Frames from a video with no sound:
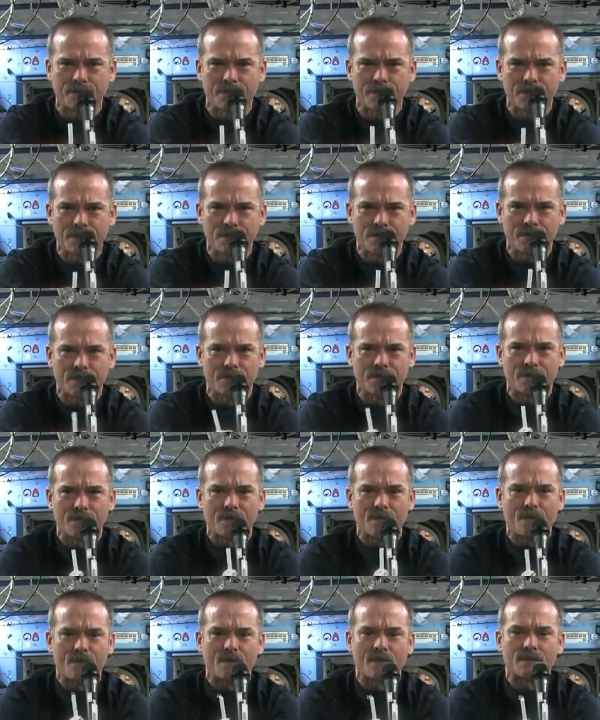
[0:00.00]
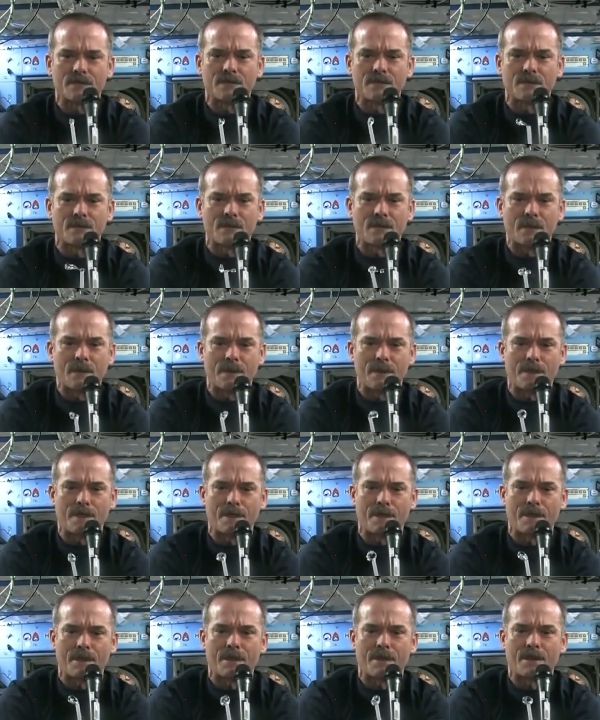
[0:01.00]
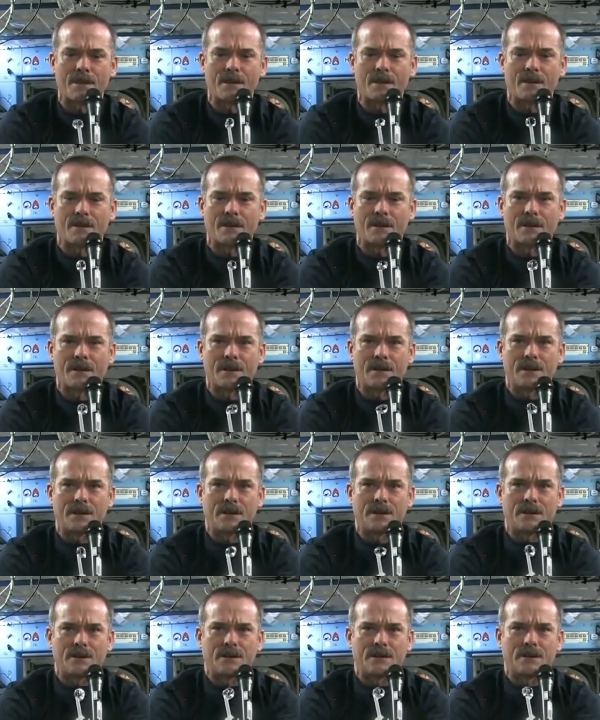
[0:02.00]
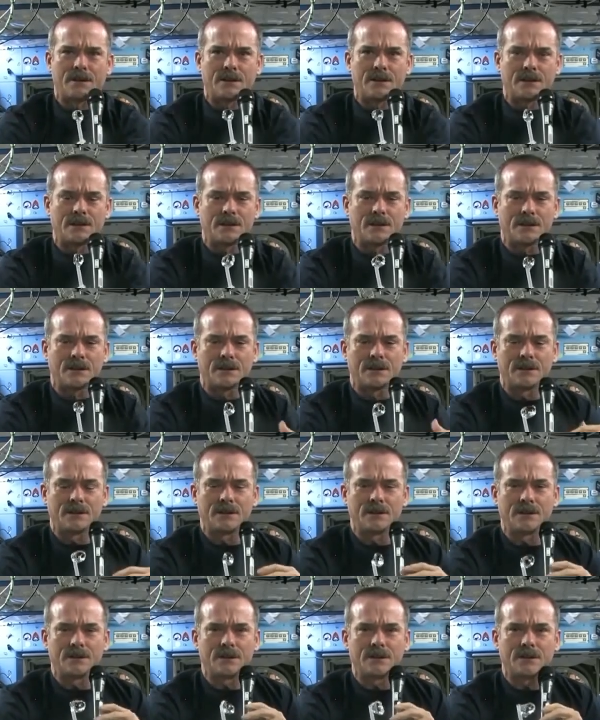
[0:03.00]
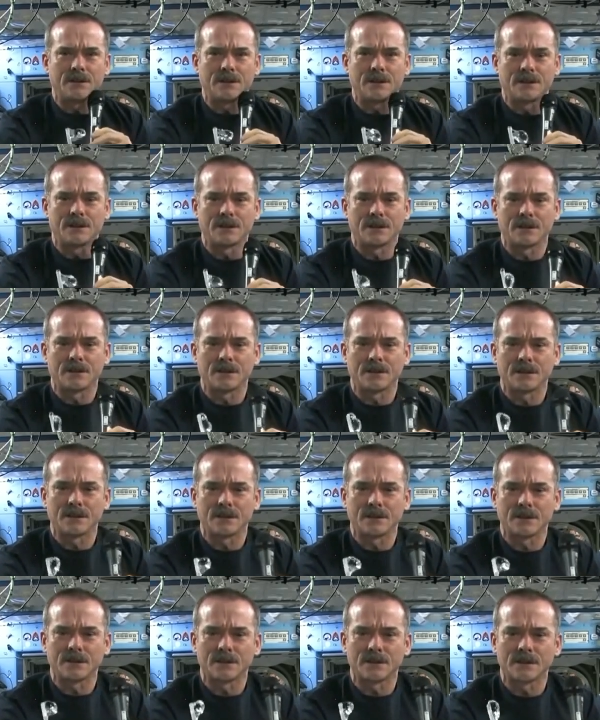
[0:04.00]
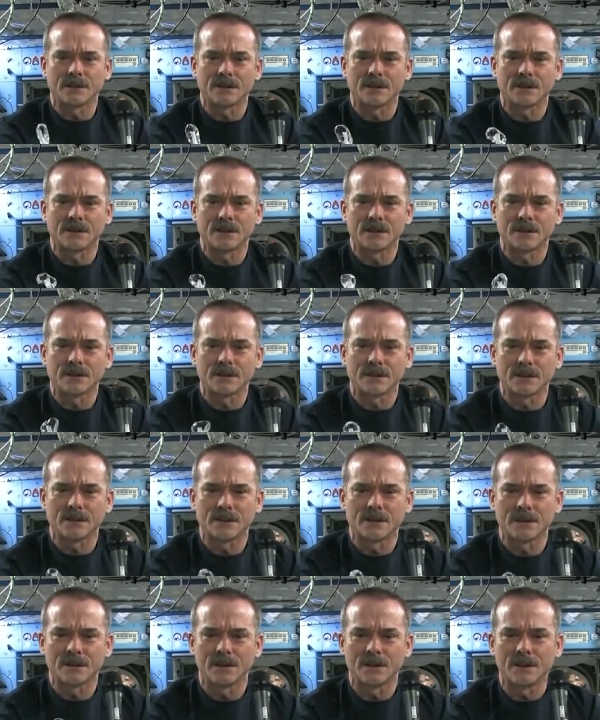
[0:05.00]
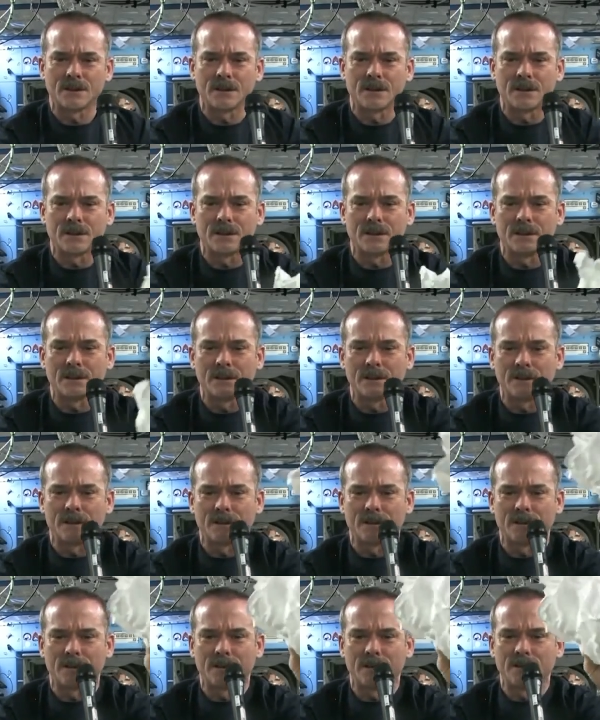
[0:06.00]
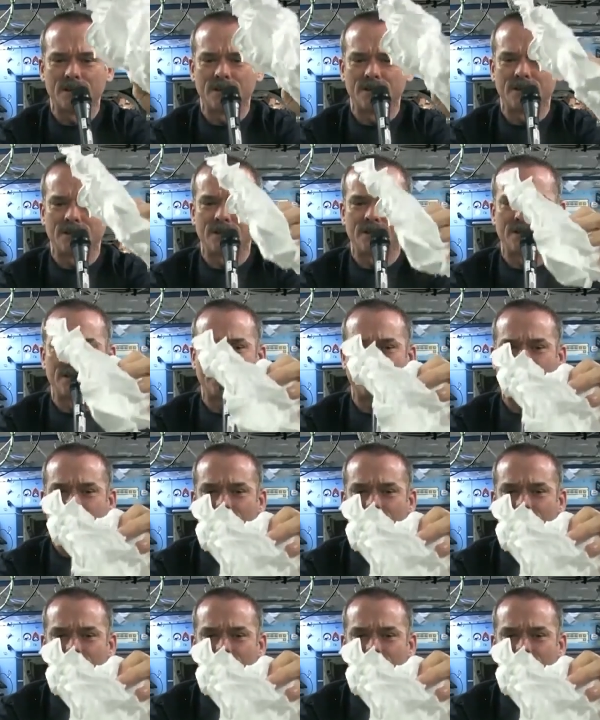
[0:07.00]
(silence)